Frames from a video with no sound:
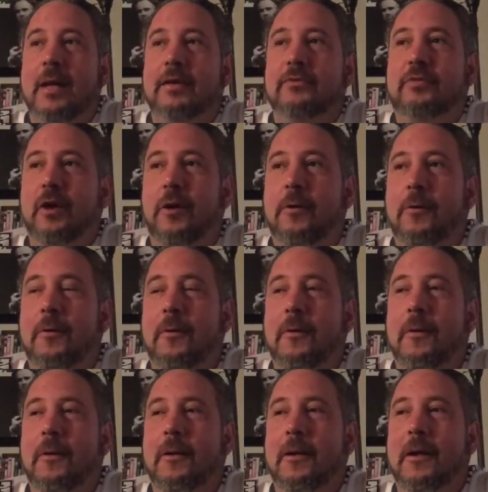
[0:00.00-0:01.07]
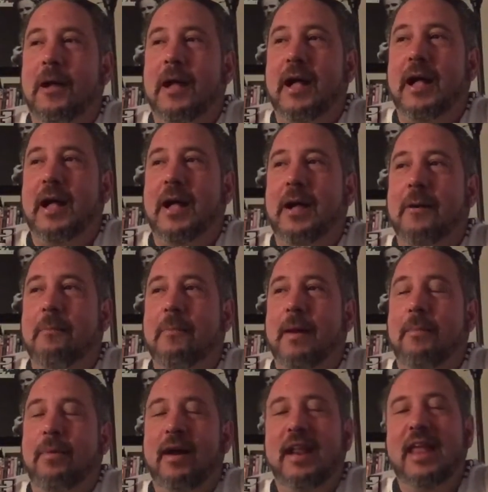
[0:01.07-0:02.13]
So,
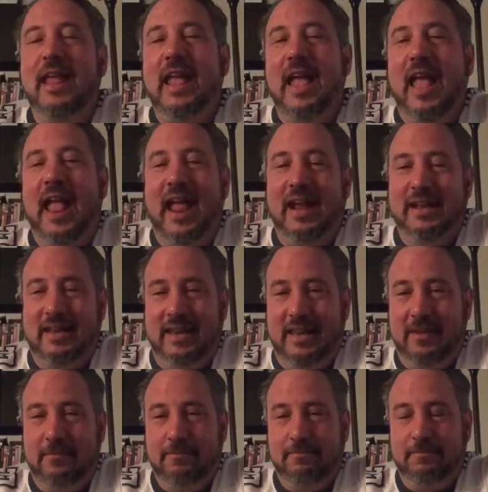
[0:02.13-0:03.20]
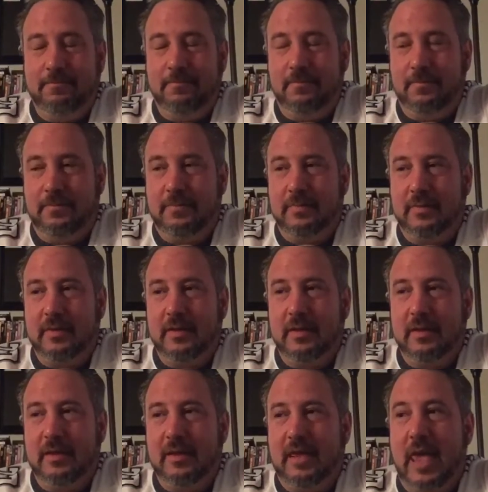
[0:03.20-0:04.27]
my buddy Andy,
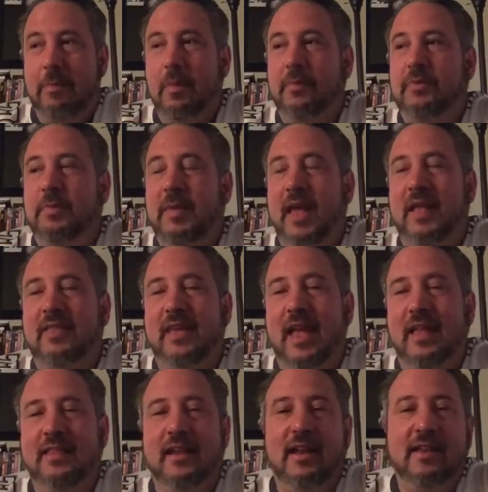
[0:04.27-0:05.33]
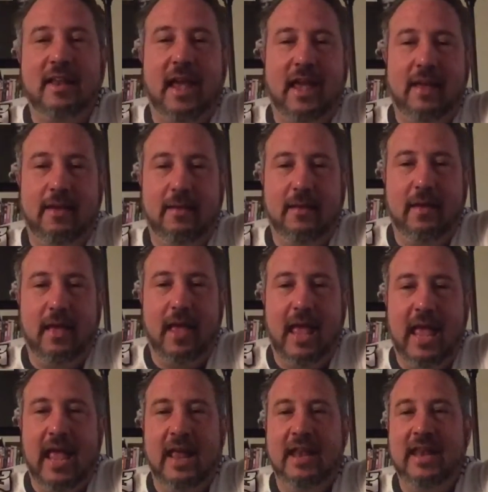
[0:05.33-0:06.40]
came up to me at the end of the day
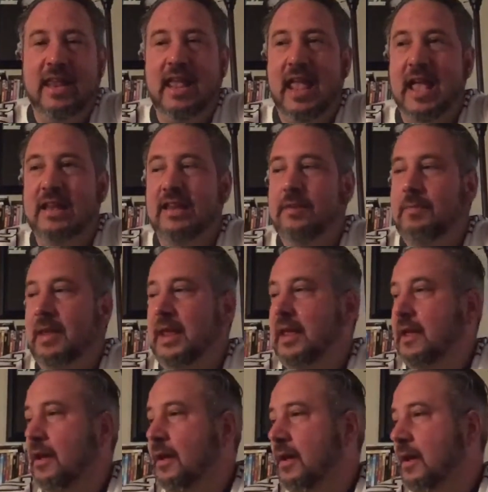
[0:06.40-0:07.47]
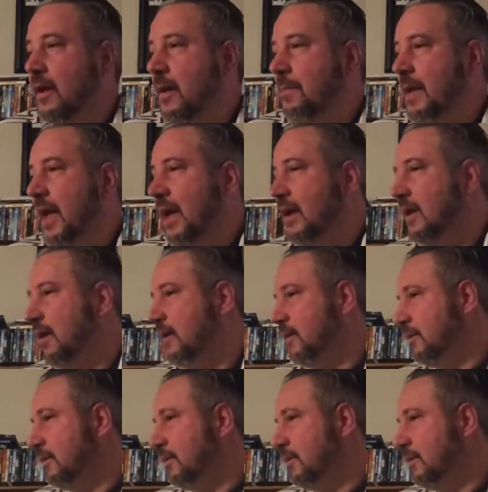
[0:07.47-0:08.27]
and he handed me a bag.